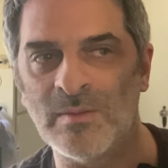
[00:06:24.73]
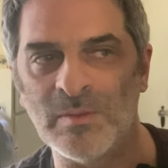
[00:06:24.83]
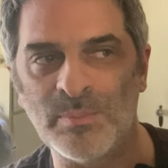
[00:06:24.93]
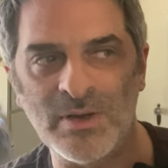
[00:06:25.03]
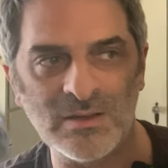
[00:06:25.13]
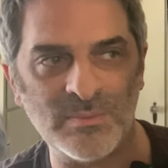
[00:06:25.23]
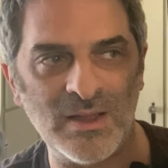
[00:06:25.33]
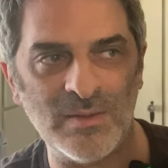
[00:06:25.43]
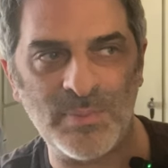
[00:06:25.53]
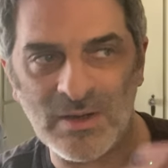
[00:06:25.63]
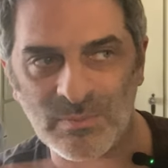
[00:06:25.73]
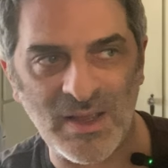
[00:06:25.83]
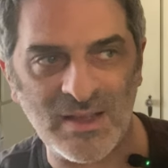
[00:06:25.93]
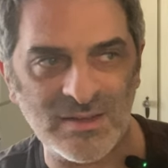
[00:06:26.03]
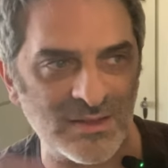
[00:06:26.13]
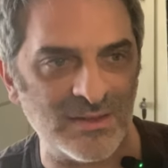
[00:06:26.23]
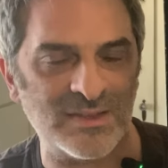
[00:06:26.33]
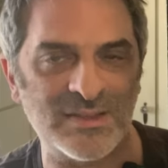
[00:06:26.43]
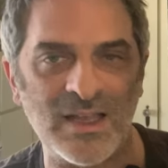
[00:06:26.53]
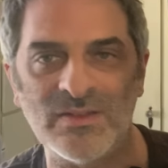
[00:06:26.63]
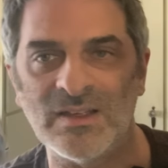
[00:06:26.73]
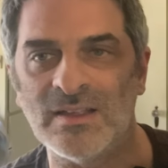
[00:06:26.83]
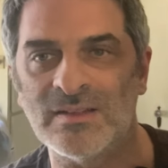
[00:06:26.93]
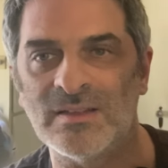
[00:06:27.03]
I mean, punk bands in the 70s,